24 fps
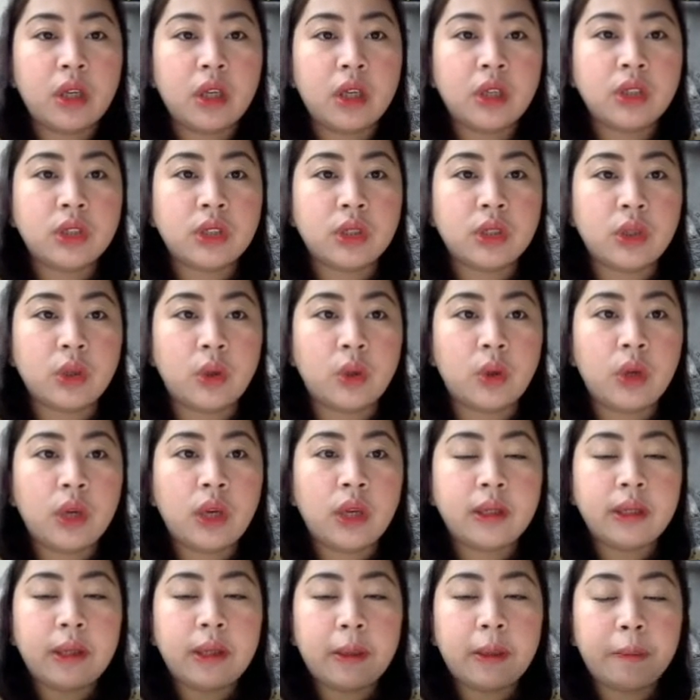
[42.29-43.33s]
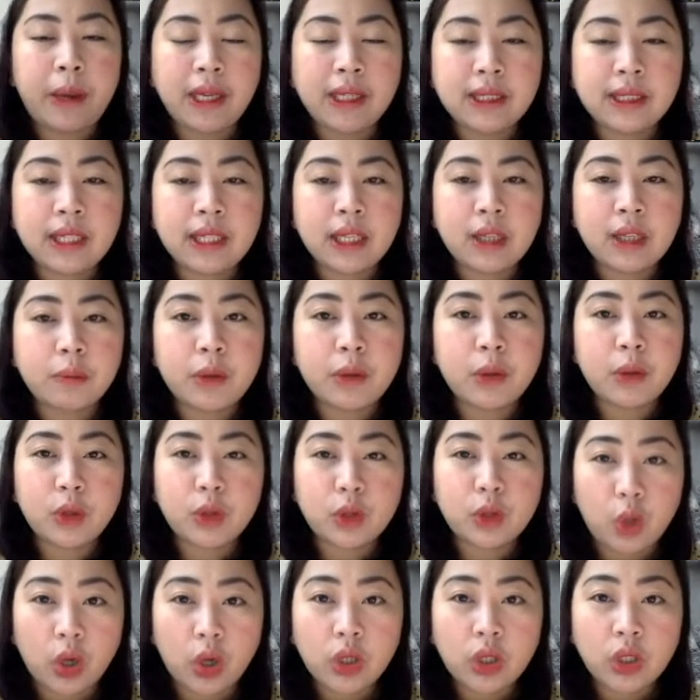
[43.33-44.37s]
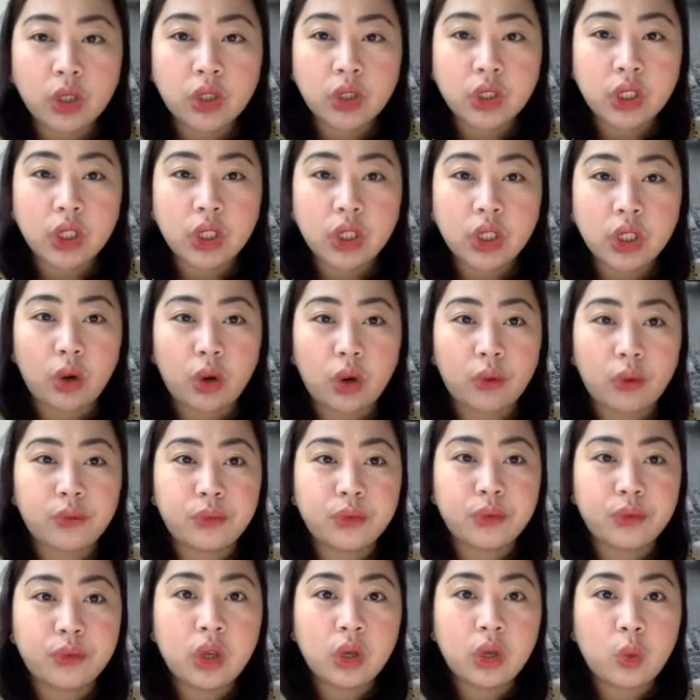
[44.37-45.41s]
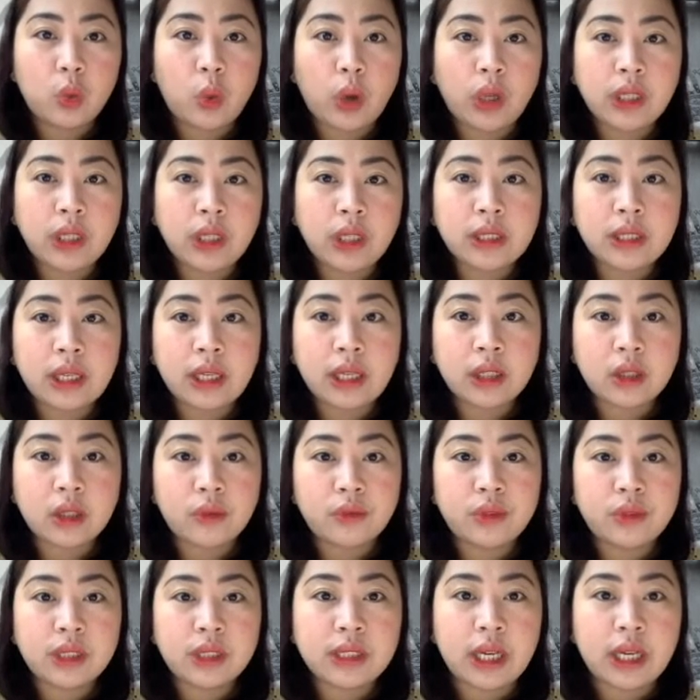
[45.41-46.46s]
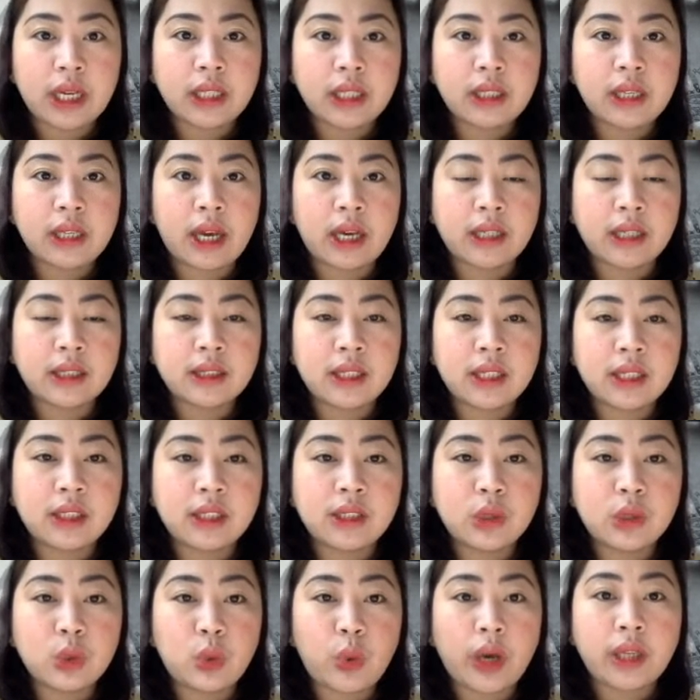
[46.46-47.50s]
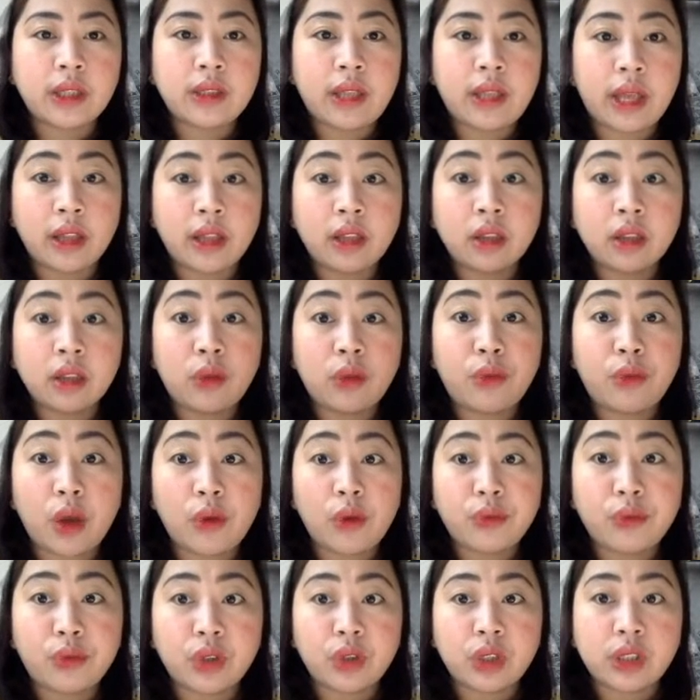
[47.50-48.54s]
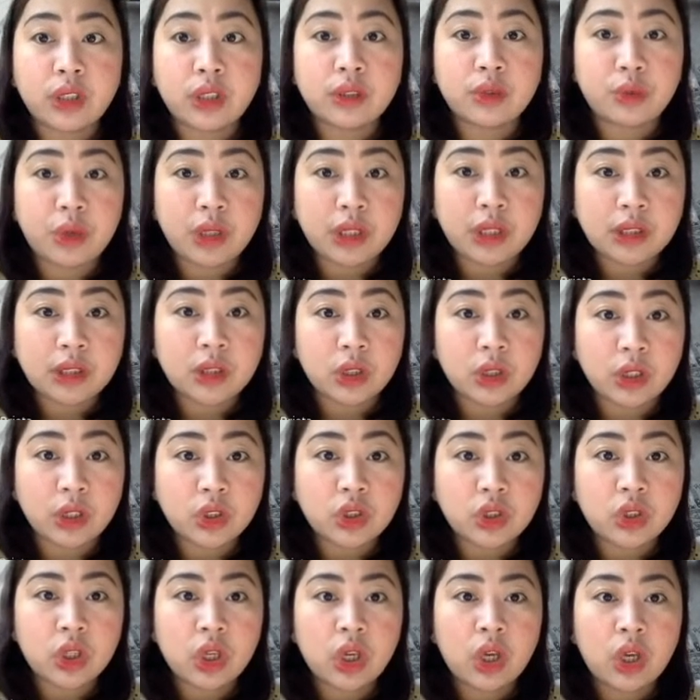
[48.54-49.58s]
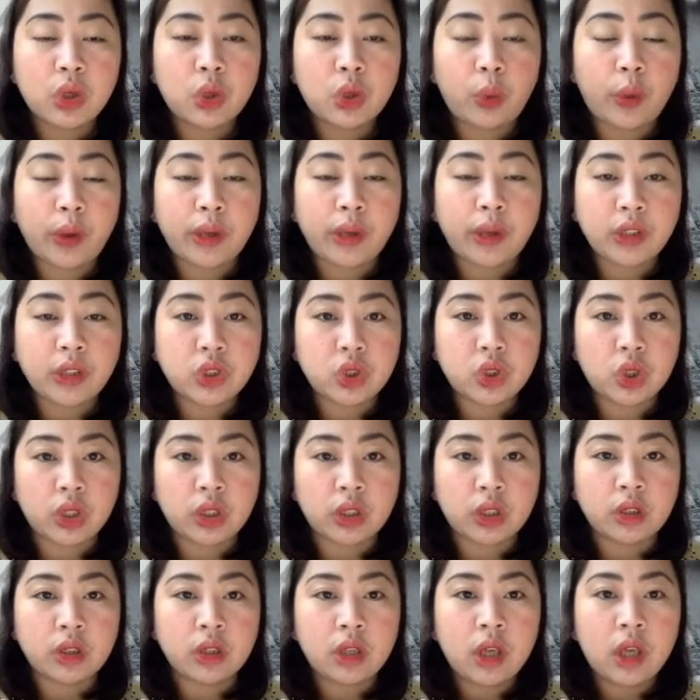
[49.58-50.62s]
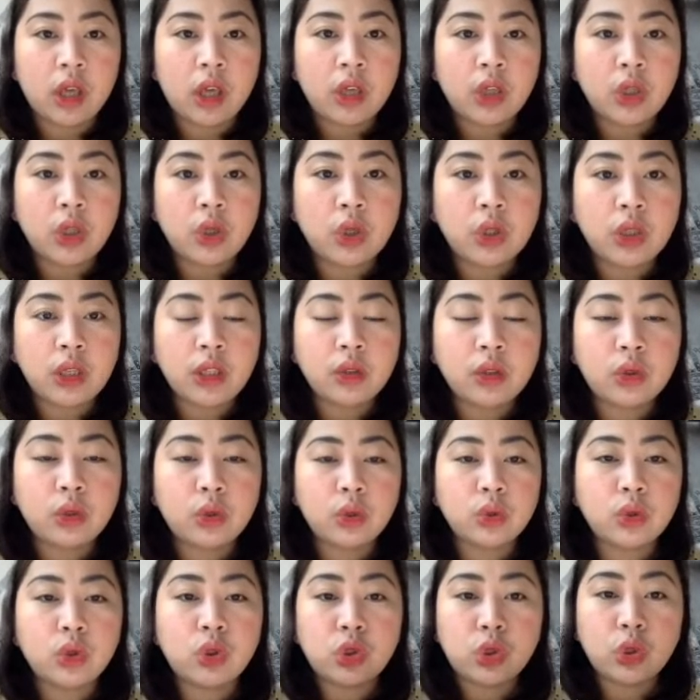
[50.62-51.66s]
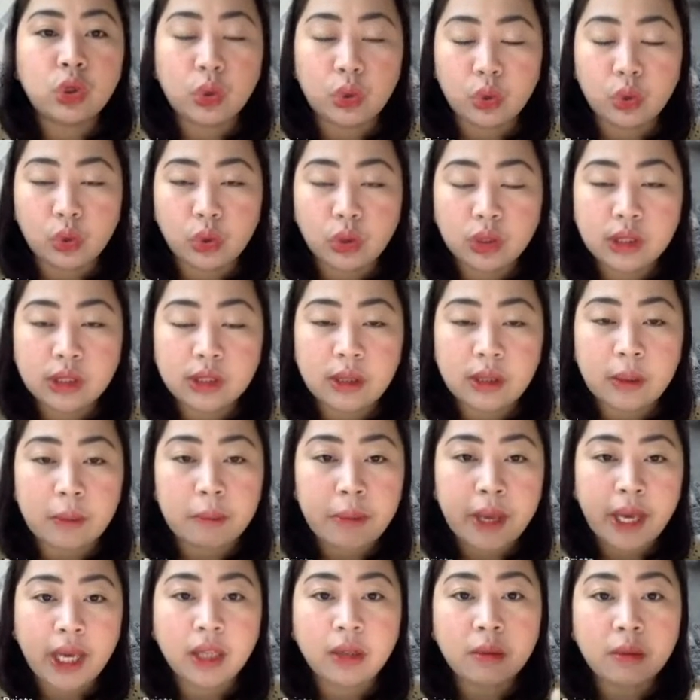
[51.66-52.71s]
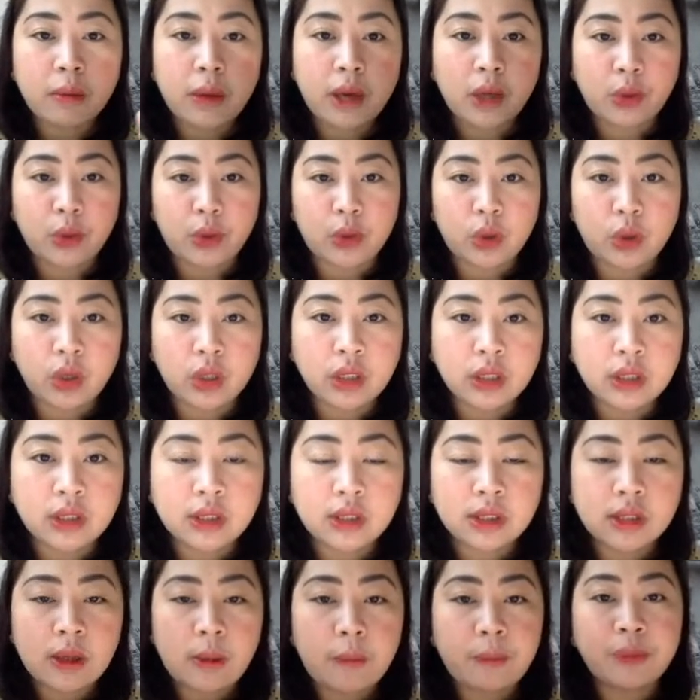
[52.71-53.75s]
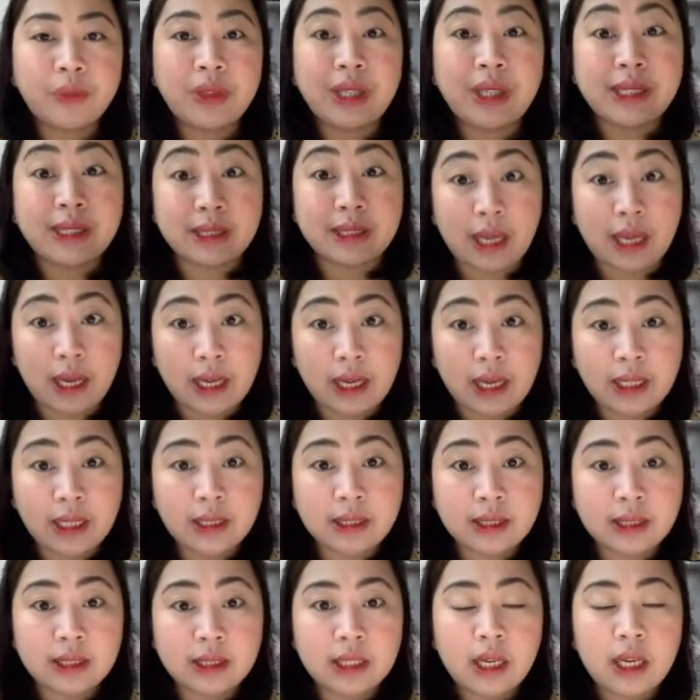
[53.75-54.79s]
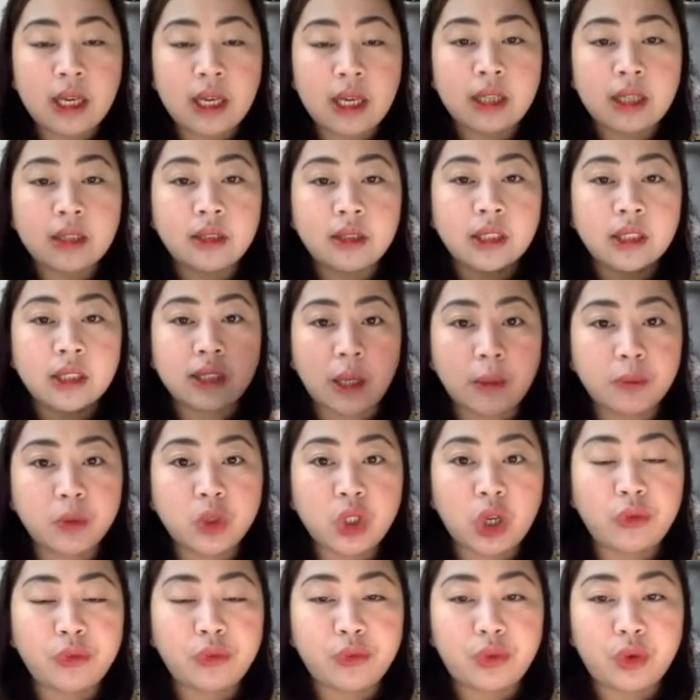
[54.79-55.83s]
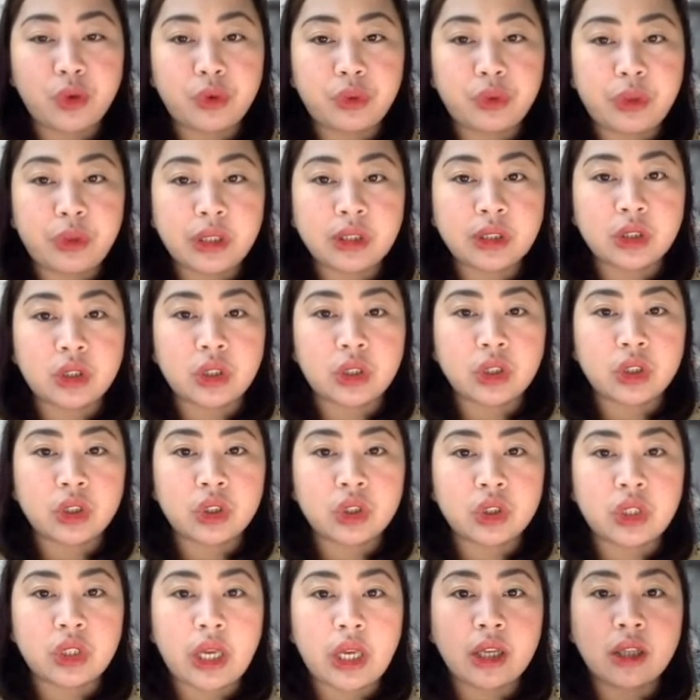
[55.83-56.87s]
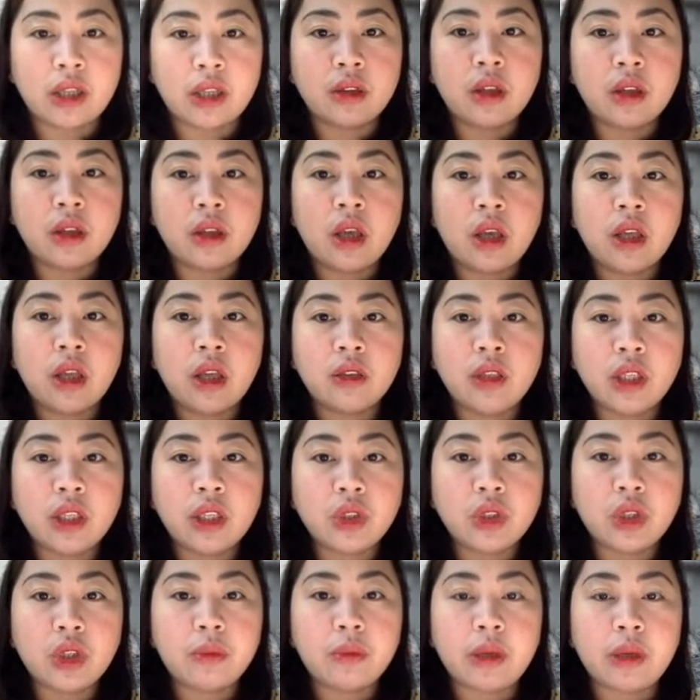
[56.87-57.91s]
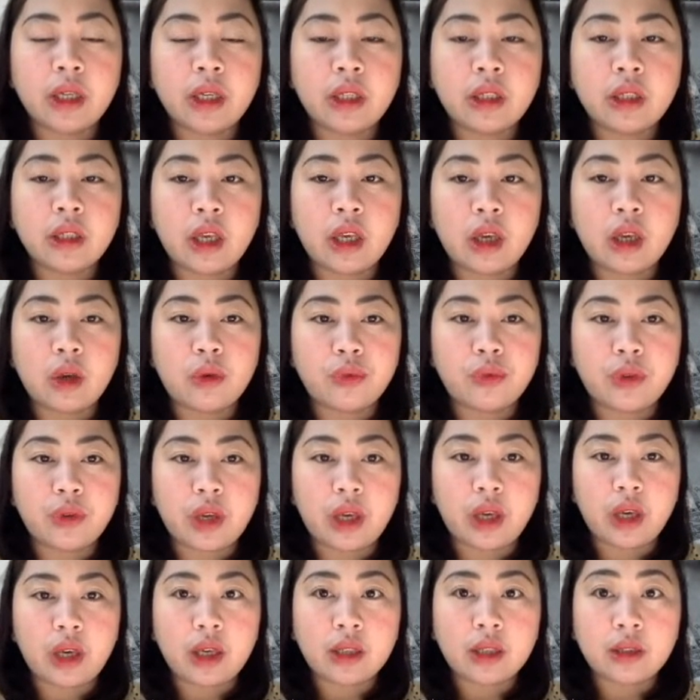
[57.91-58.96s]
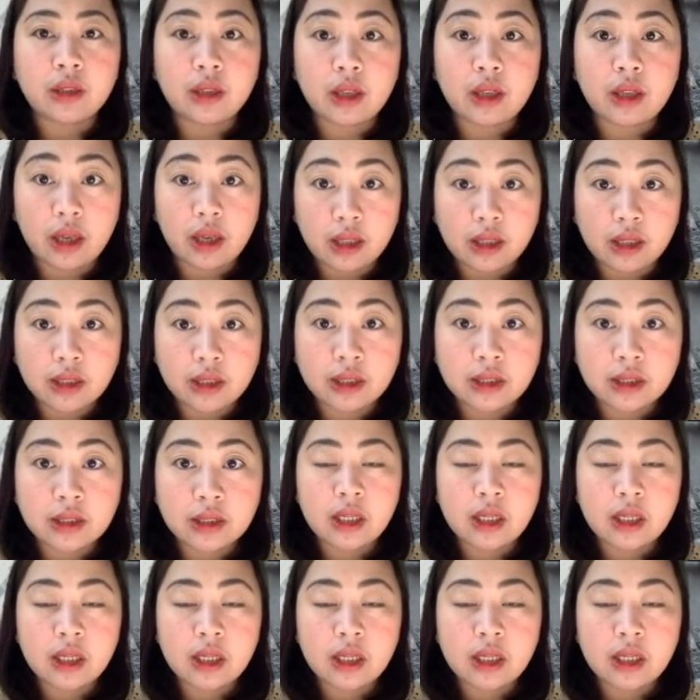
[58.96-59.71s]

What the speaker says: So the basic methodology of qualitative design, guys, is to identify first research question. You need to choose the main methods, the sites, the subject for research, and determine if it is